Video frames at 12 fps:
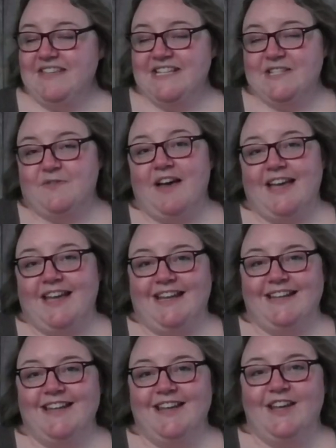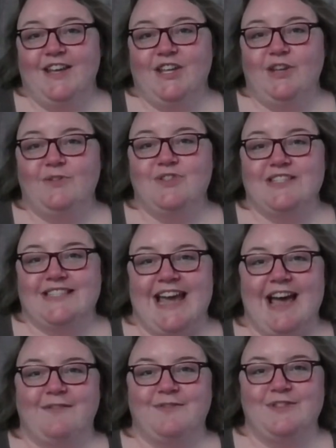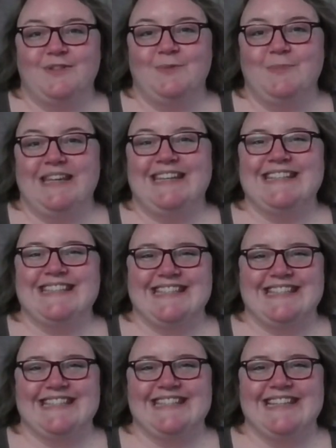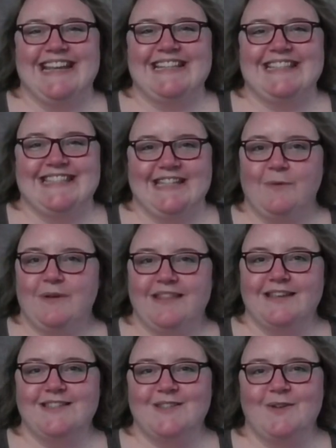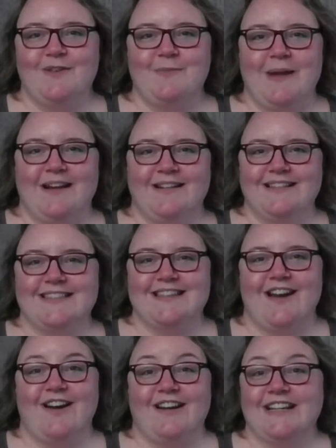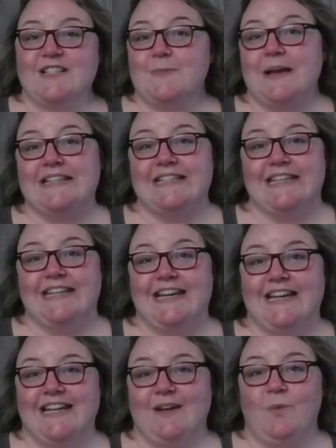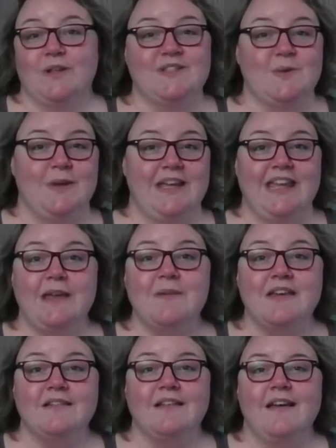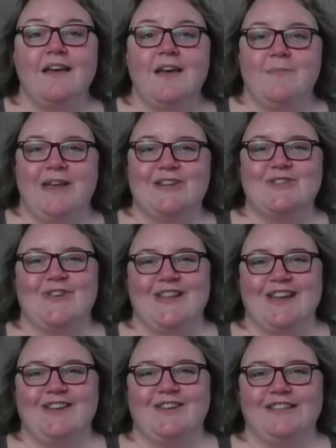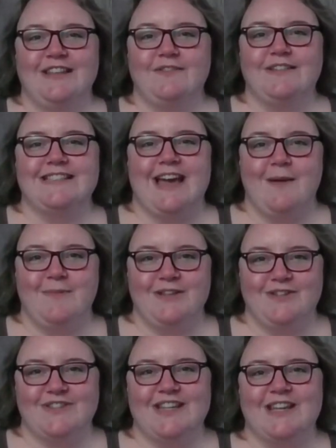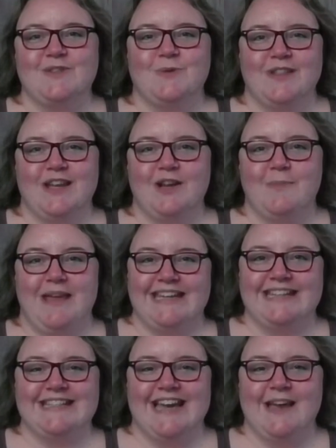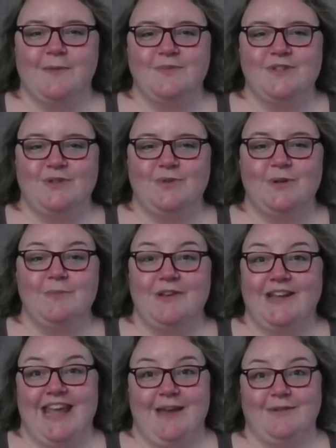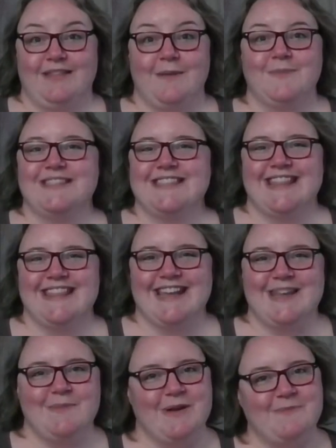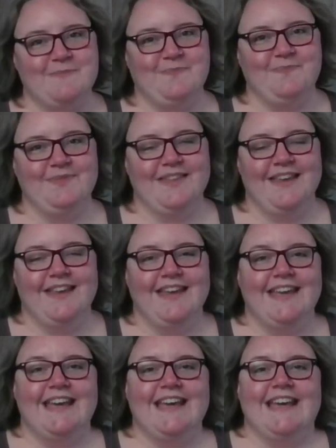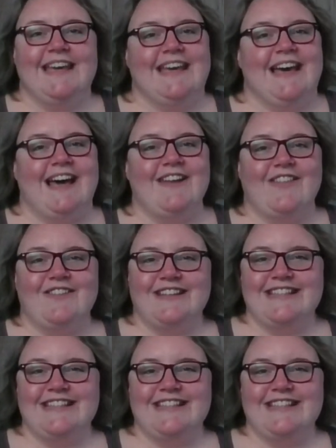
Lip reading: is fine. You just have to be consistent and stick with it. So if parents are expecting a once a week email, make sure that you're leaving time in your schedule, that you're making time to communicate with them and send that email. Another